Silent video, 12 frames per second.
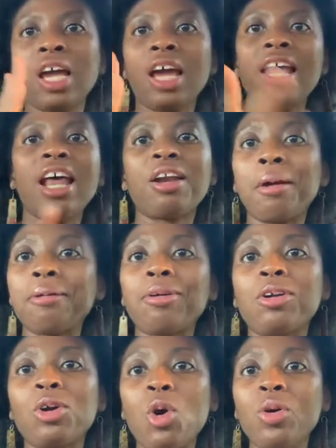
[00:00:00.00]
And I'm not
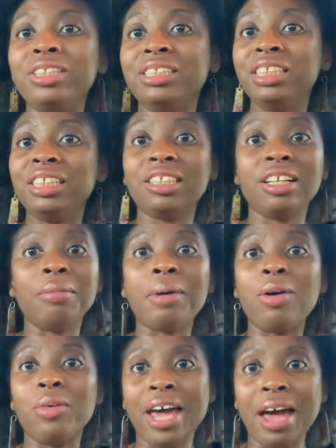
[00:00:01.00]
going to go into detail
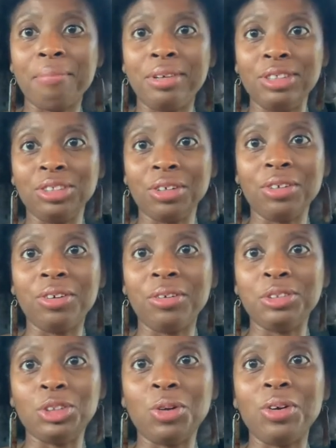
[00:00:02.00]
about what happened
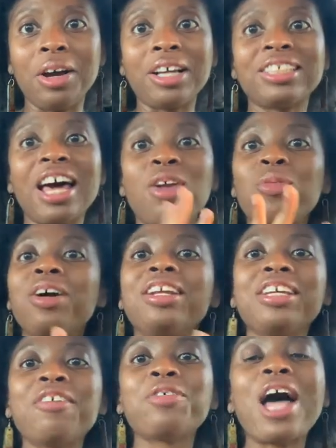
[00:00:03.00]
to Jonah, because I don't want
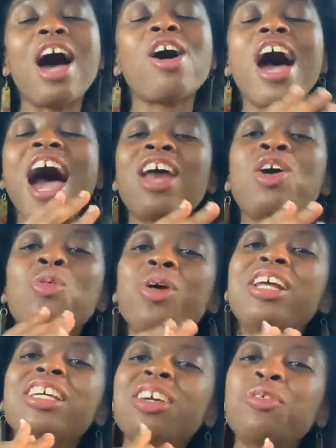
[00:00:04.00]
to give, I don't
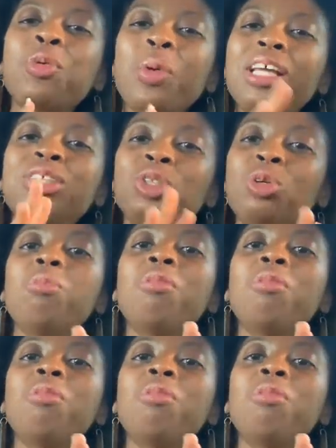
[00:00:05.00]
want to give away too